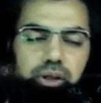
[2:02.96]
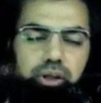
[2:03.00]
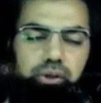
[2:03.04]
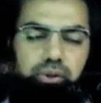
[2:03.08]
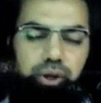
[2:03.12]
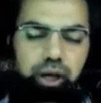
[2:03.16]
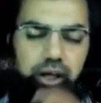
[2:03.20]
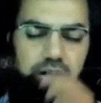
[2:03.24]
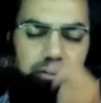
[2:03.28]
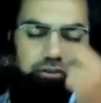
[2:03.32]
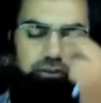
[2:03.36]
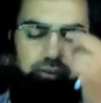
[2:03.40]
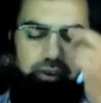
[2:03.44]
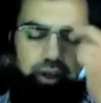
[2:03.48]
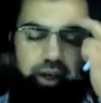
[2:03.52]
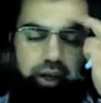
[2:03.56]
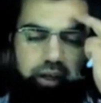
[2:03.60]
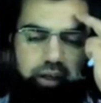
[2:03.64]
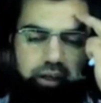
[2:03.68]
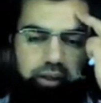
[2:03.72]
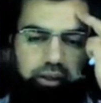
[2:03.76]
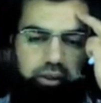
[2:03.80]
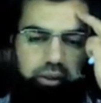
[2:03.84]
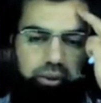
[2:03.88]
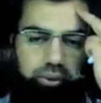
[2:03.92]
need to
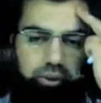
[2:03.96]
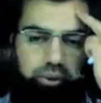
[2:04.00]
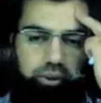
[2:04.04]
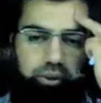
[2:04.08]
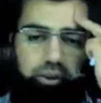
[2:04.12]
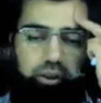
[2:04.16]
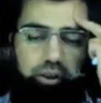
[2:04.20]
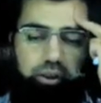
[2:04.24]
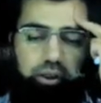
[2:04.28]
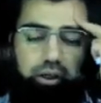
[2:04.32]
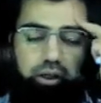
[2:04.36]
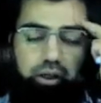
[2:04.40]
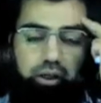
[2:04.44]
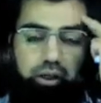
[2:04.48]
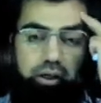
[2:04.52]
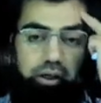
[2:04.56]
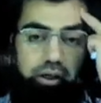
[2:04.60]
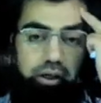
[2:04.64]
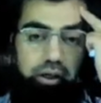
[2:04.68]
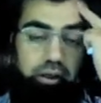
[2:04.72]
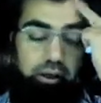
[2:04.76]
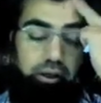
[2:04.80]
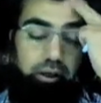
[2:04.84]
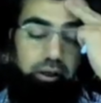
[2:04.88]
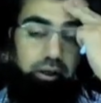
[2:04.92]
excite it using
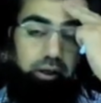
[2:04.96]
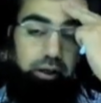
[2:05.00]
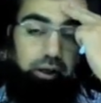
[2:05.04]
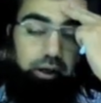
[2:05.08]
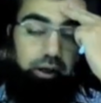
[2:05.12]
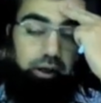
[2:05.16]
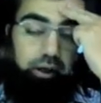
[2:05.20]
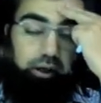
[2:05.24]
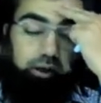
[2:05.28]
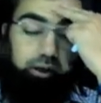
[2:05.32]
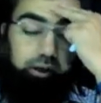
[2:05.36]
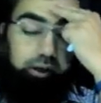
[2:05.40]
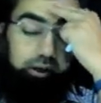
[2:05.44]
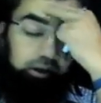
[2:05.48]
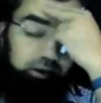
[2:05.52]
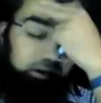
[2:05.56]
uh,